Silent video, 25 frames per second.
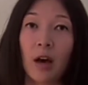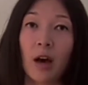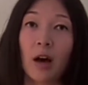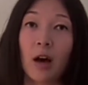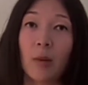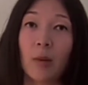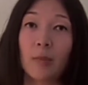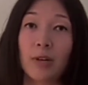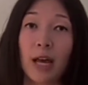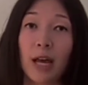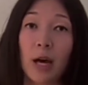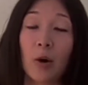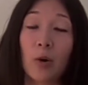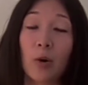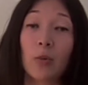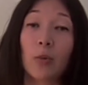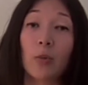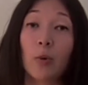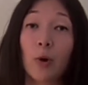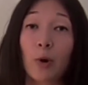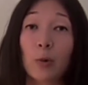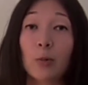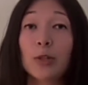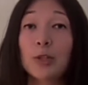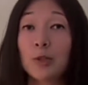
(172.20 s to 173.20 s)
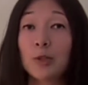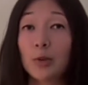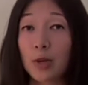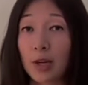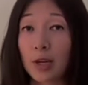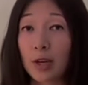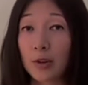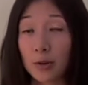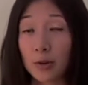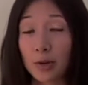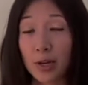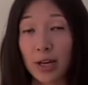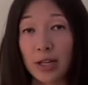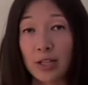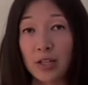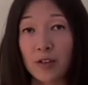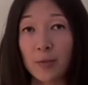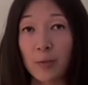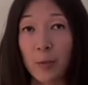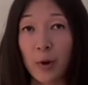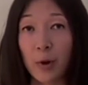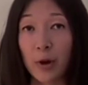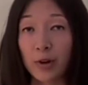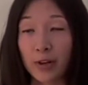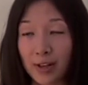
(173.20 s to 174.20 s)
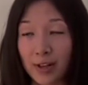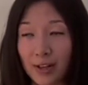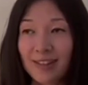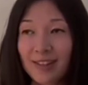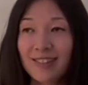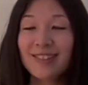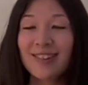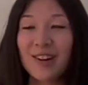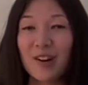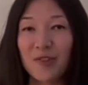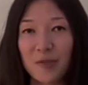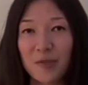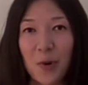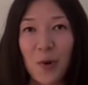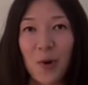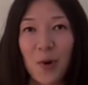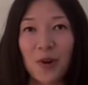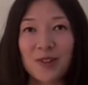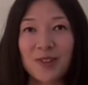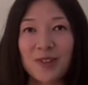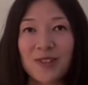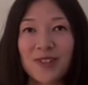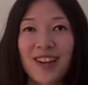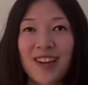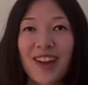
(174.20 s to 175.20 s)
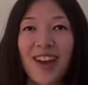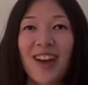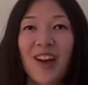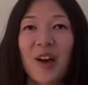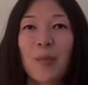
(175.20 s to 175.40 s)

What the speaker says: Now, were we doing other kinds of marketing? Of course.